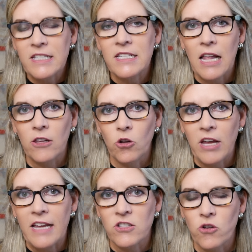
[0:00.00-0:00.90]
does not look
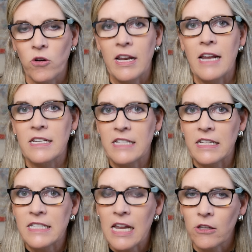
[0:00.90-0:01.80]
as good, and it
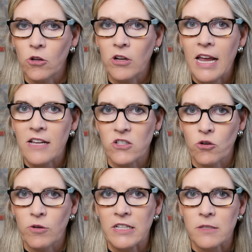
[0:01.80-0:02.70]
does not look as
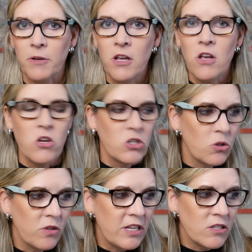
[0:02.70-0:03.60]
crisp.
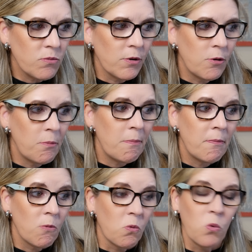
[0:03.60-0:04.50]
So this room
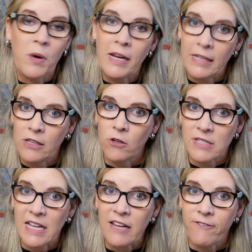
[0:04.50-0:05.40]
really
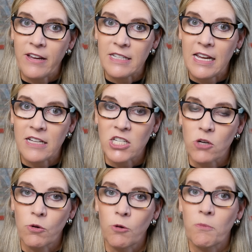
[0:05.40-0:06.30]
looks like a
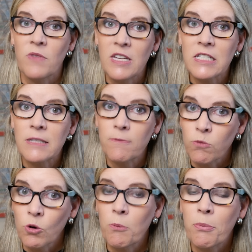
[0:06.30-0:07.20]
fantastic room. This
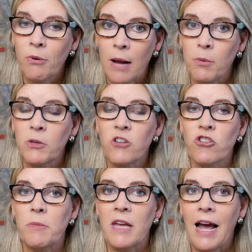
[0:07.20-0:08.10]
room probably
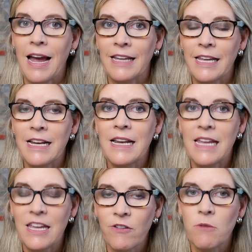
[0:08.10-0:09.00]
should be highlighted
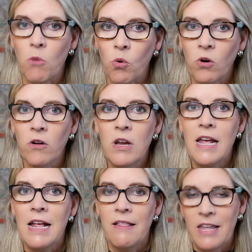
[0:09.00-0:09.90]
even more
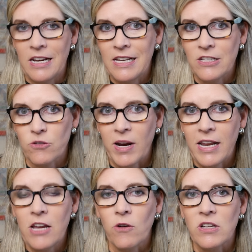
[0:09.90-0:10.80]
than it is right
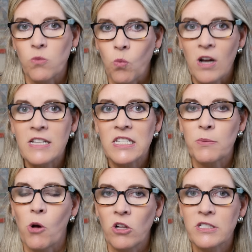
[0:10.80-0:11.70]
here. It's one
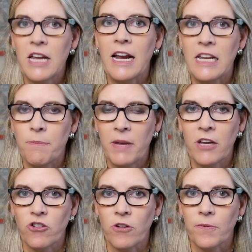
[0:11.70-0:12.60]
small, tiny
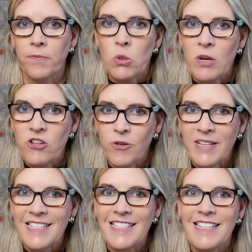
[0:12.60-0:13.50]
picture. So as you
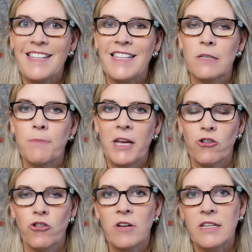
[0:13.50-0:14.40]
can see, this
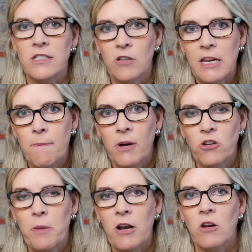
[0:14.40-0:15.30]
picture is looking
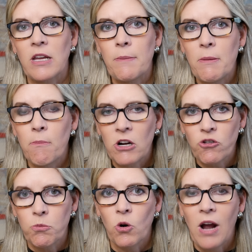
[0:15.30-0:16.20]
much better. It can be
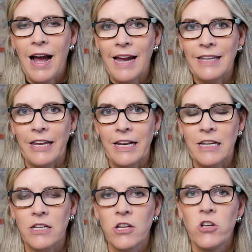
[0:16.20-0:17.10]
much more
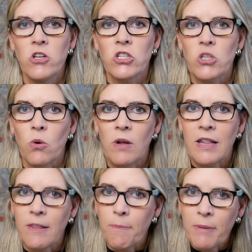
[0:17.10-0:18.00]
highlighted. So
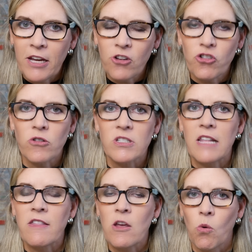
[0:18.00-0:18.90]
the pictures
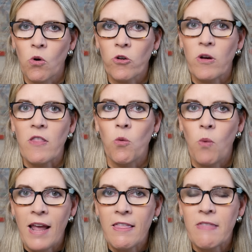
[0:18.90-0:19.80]
and the order and the
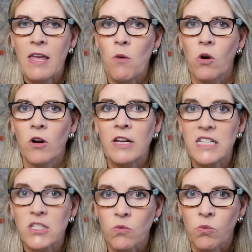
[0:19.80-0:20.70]
way that they work
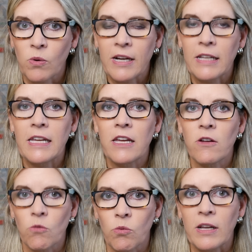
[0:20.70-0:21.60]
is really,
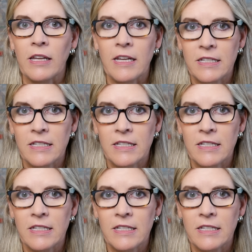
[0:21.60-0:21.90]
really